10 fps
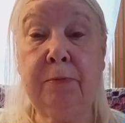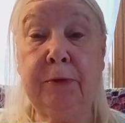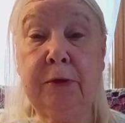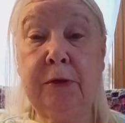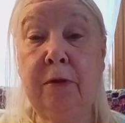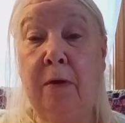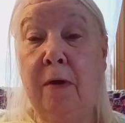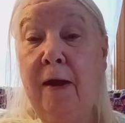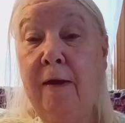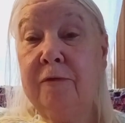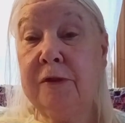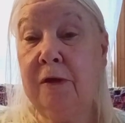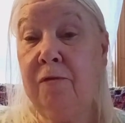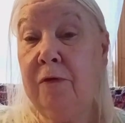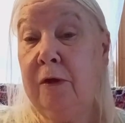but still, I have
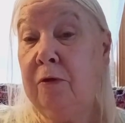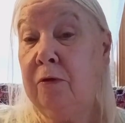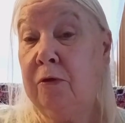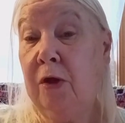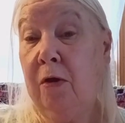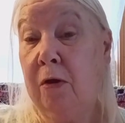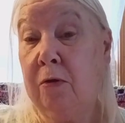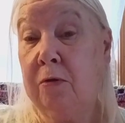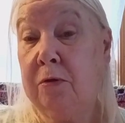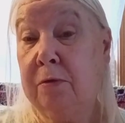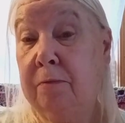700 yards.